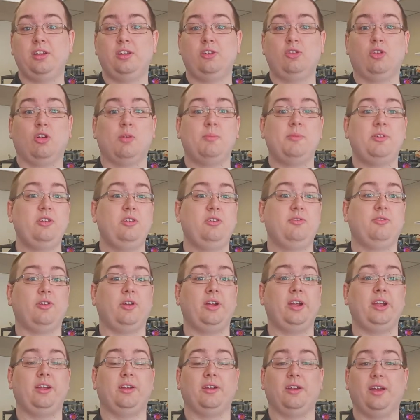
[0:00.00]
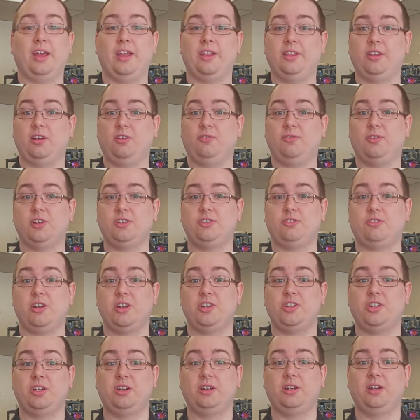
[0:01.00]
Your maneuvering and their
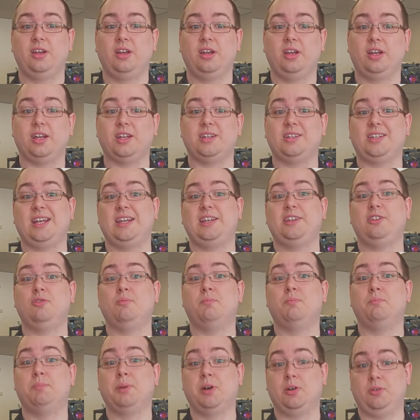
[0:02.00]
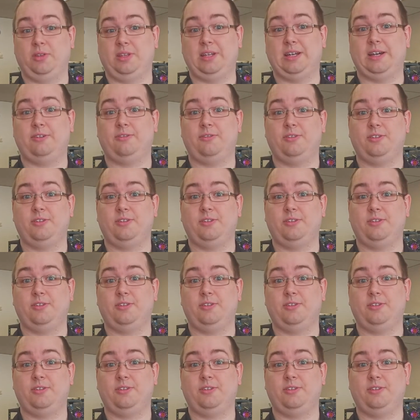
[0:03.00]
frustration can take you both out.